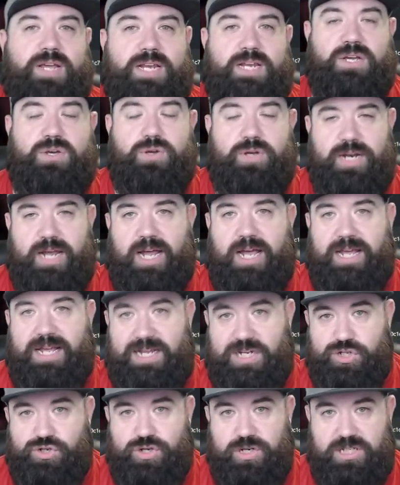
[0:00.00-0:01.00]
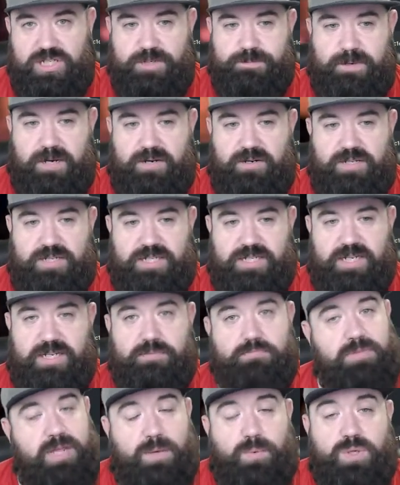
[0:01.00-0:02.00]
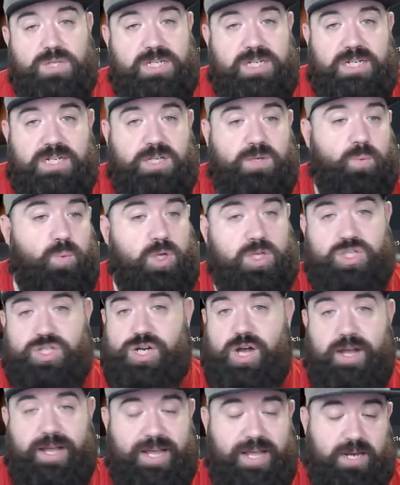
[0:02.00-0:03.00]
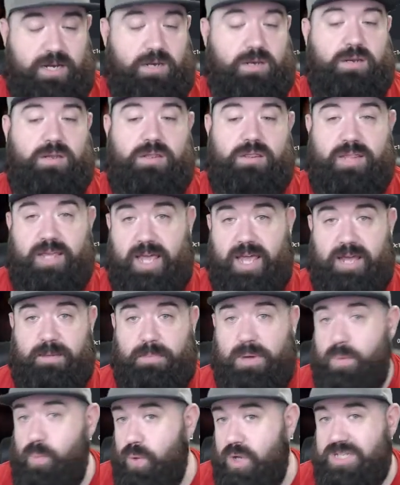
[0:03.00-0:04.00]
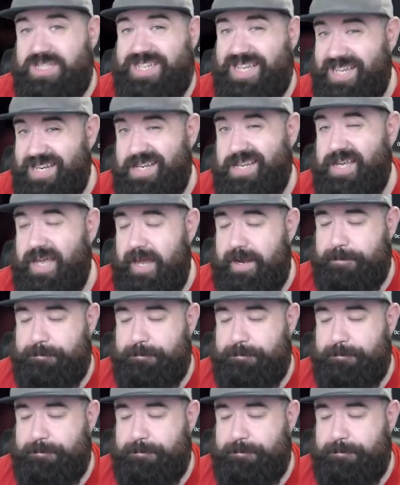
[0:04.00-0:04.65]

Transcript: good at is transparency. They will tell you what's not in the game and what's in the game.